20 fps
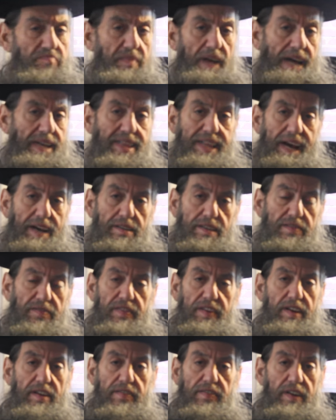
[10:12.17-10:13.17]
I doubt it
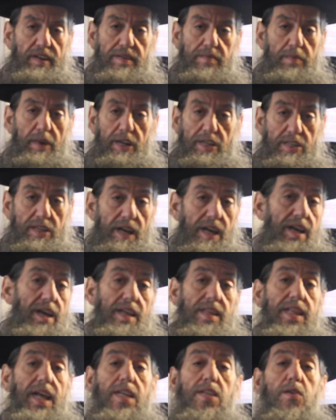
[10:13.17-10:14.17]
very, very much.
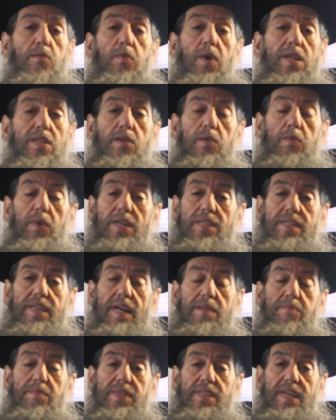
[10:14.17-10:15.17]
Then you wonder why
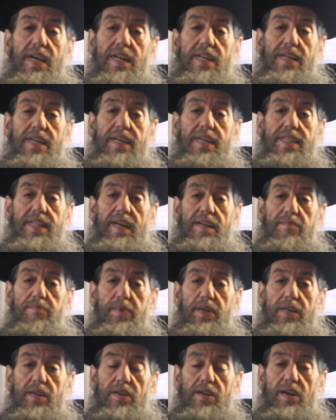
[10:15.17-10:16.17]
Satan is getting kicked out of
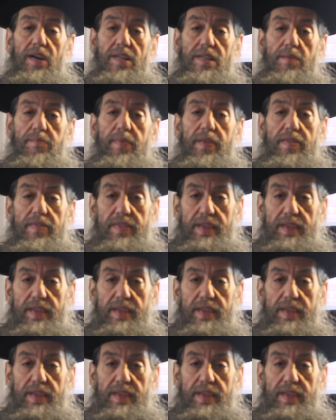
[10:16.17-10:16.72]
Bikur Cholim.